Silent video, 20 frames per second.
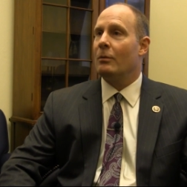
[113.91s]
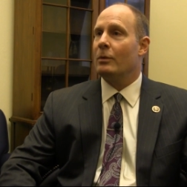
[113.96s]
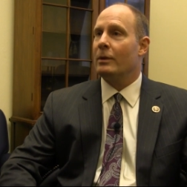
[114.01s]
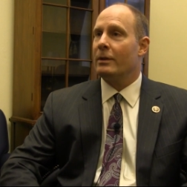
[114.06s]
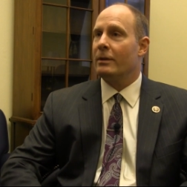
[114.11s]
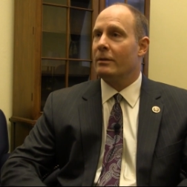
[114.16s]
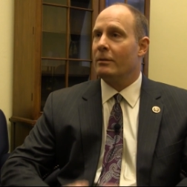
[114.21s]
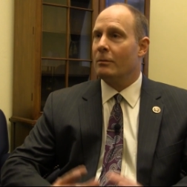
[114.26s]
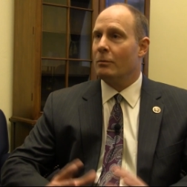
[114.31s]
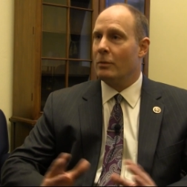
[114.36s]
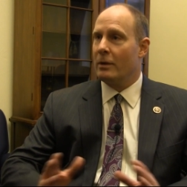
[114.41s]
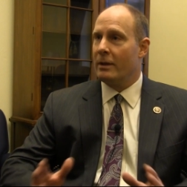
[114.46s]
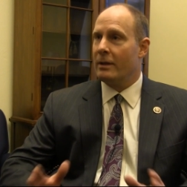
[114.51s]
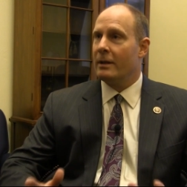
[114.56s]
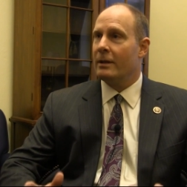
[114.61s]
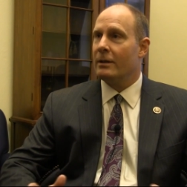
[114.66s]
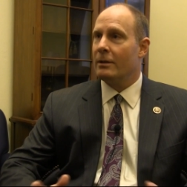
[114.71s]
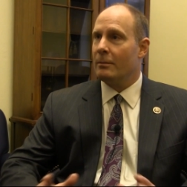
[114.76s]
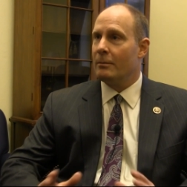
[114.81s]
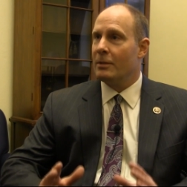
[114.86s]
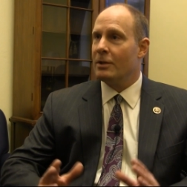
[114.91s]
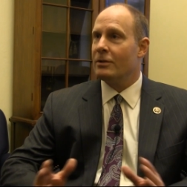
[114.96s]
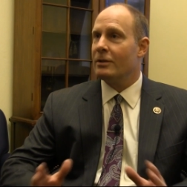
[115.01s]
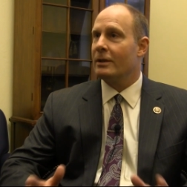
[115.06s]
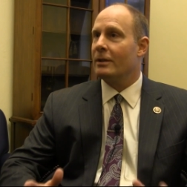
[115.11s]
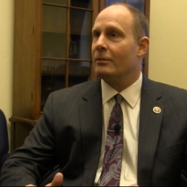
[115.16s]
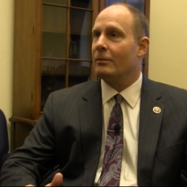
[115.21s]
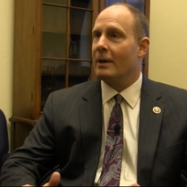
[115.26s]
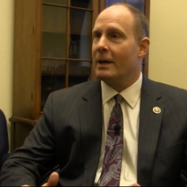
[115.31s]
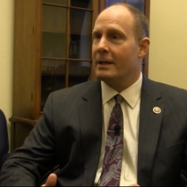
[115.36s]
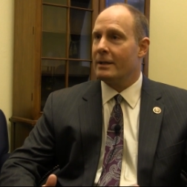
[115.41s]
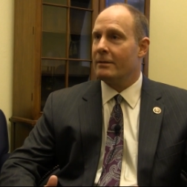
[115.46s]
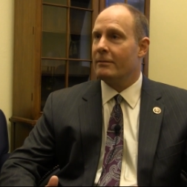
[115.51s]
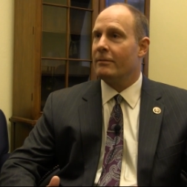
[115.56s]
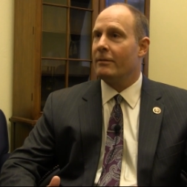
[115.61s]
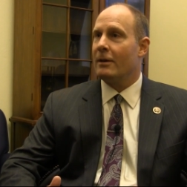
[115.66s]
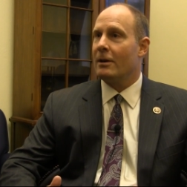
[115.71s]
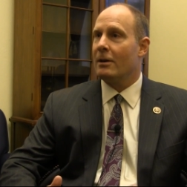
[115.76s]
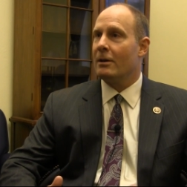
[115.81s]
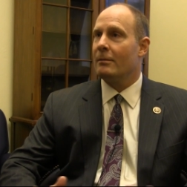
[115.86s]
with, within the Michigan Right to
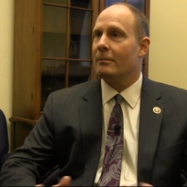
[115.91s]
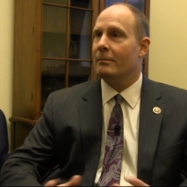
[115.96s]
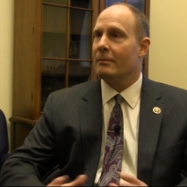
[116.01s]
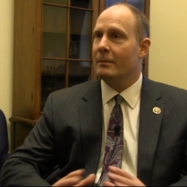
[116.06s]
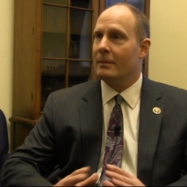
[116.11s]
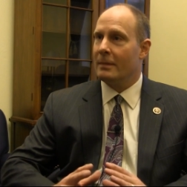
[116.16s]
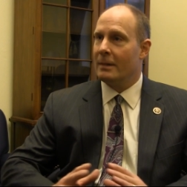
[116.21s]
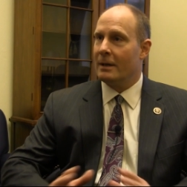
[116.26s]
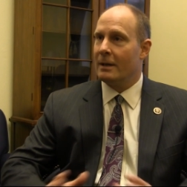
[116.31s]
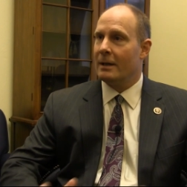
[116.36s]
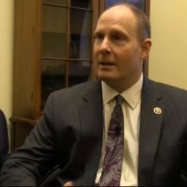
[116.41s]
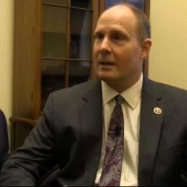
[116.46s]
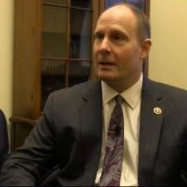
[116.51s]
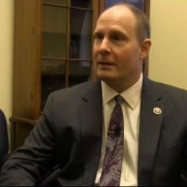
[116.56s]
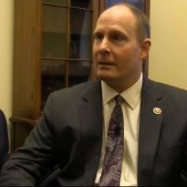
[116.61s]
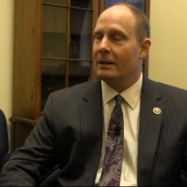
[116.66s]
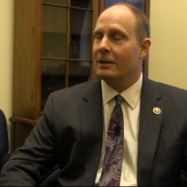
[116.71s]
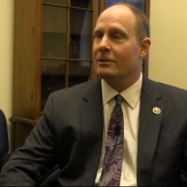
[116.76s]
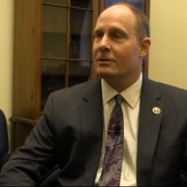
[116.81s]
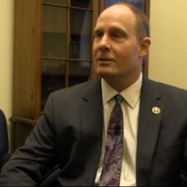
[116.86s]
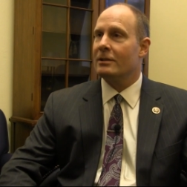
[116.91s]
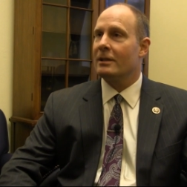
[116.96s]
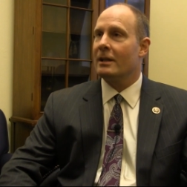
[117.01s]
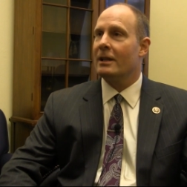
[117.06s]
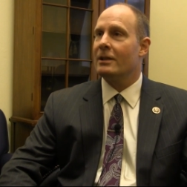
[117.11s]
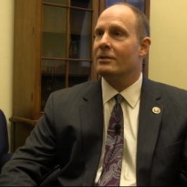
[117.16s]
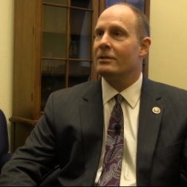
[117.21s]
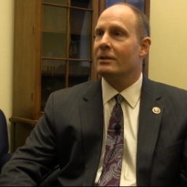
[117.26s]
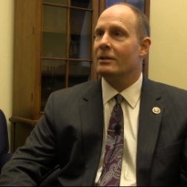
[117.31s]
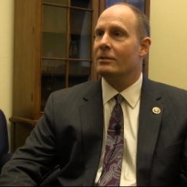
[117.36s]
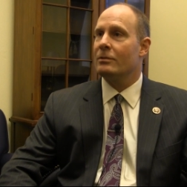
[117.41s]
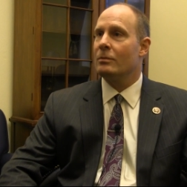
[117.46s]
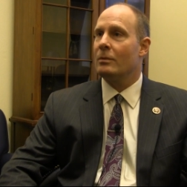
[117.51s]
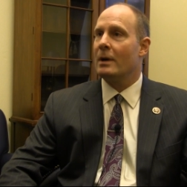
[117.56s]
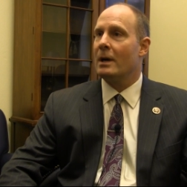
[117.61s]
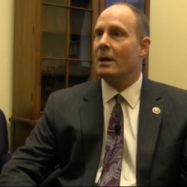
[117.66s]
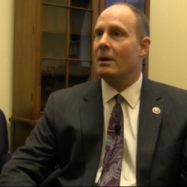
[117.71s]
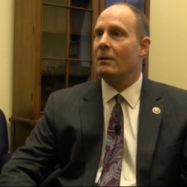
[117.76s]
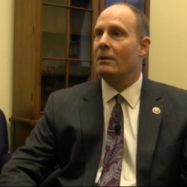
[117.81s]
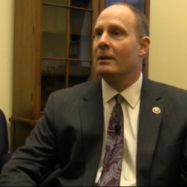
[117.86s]
Farm legislation as
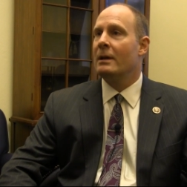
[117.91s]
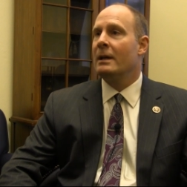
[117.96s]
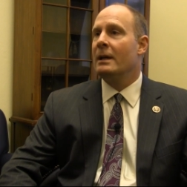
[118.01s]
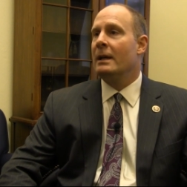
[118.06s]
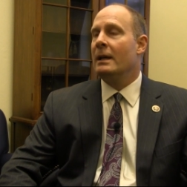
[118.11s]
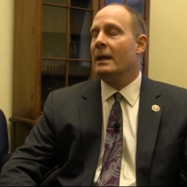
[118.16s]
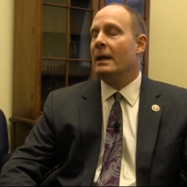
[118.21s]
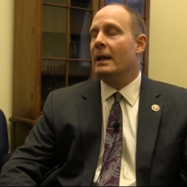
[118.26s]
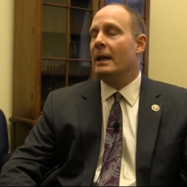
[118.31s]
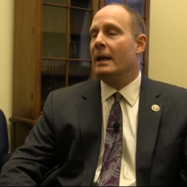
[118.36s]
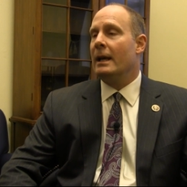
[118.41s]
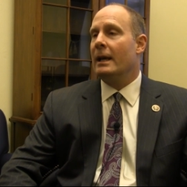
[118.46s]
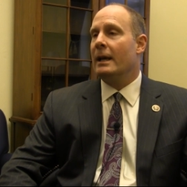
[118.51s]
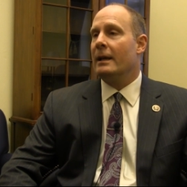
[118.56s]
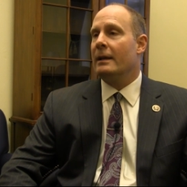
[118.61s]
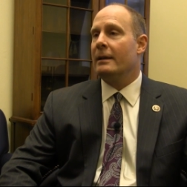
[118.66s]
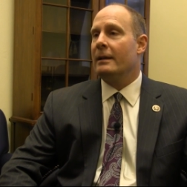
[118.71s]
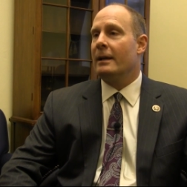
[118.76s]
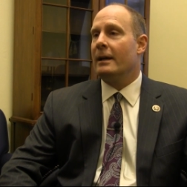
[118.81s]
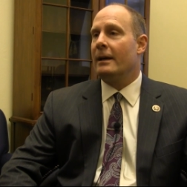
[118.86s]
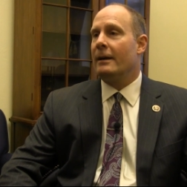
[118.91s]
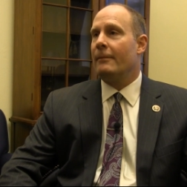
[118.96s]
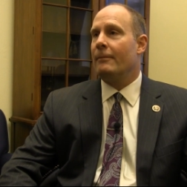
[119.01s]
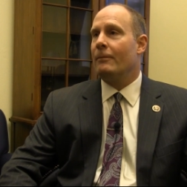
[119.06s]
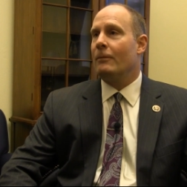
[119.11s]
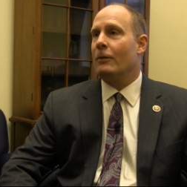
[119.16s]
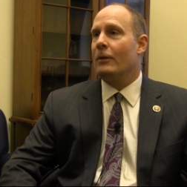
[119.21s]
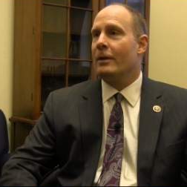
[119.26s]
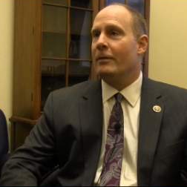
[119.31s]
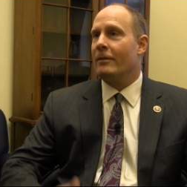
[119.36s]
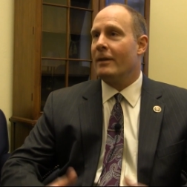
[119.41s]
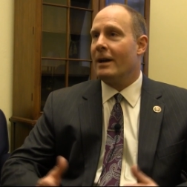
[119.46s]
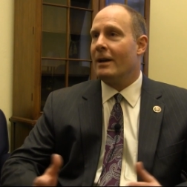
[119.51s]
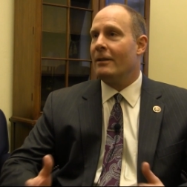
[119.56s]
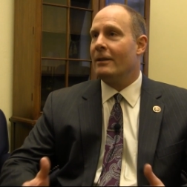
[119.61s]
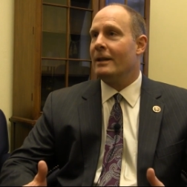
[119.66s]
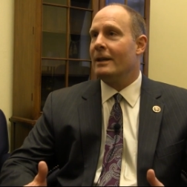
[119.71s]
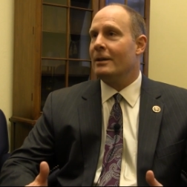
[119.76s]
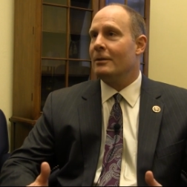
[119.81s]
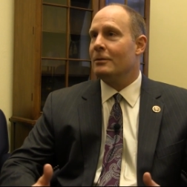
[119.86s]
well. And um, we
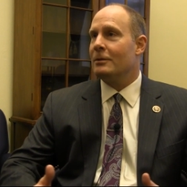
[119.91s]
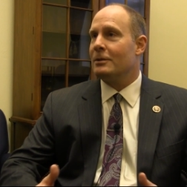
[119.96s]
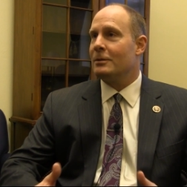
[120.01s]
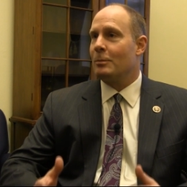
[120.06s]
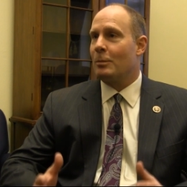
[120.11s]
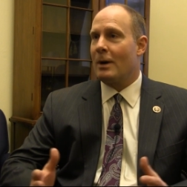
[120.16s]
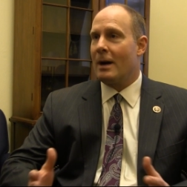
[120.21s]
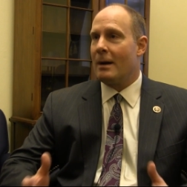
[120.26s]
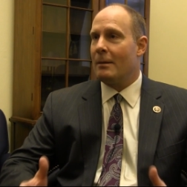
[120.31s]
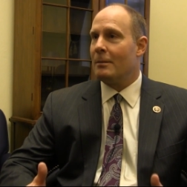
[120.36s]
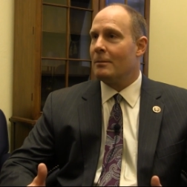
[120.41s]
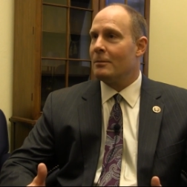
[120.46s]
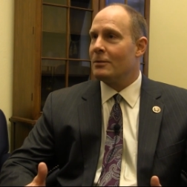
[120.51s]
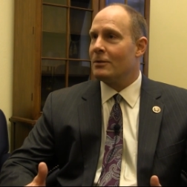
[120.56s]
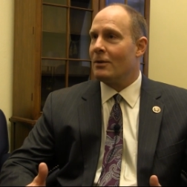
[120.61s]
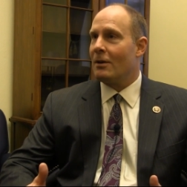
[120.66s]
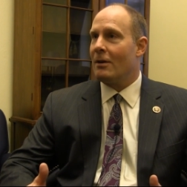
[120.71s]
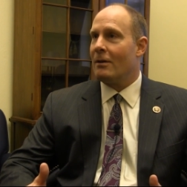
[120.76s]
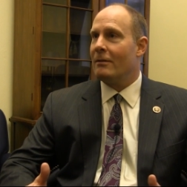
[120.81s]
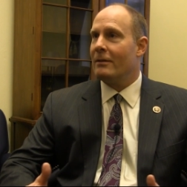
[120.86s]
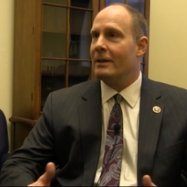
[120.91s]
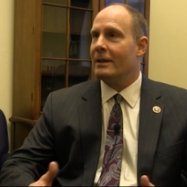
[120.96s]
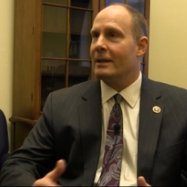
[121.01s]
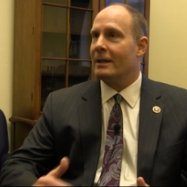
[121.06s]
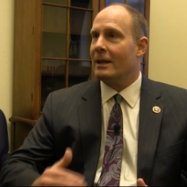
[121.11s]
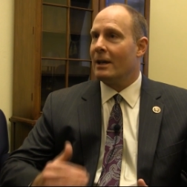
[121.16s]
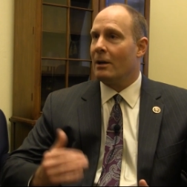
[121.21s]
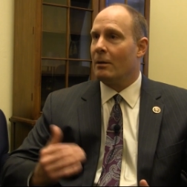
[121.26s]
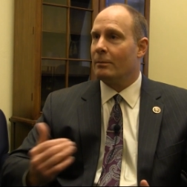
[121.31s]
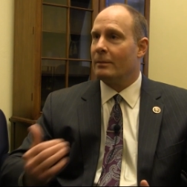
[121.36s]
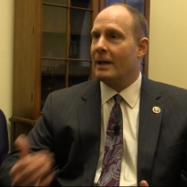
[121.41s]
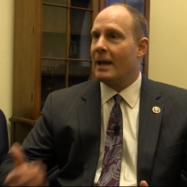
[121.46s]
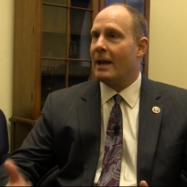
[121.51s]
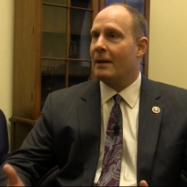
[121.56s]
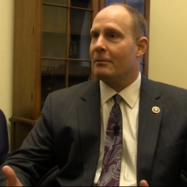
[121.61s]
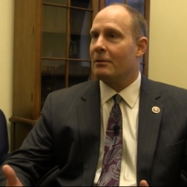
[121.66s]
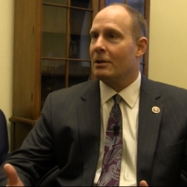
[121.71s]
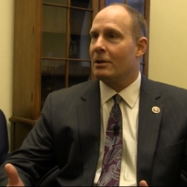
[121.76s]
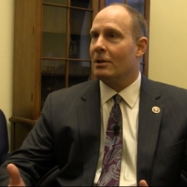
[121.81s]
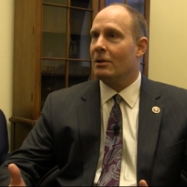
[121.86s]
found that it was problem solving, it helped
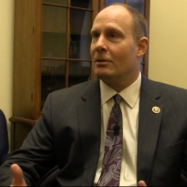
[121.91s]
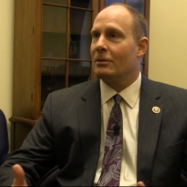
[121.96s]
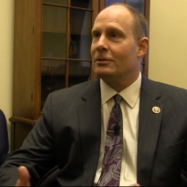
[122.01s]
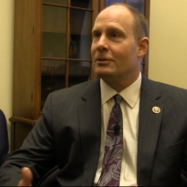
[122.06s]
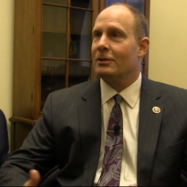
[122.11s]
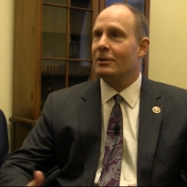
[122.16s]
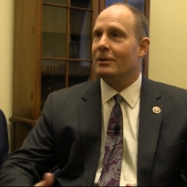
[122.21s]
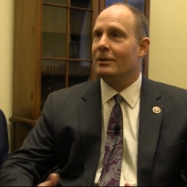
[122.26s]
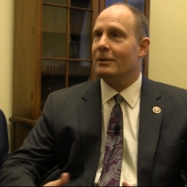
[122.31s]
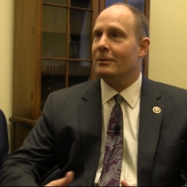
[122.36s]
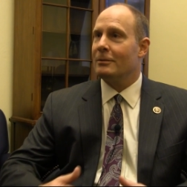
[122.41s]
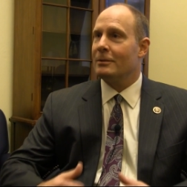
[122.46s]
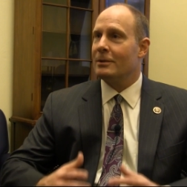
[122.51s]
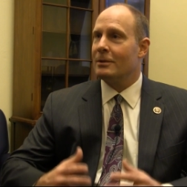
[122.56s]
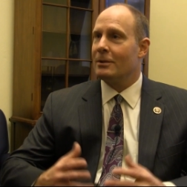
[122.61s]
agriculture, it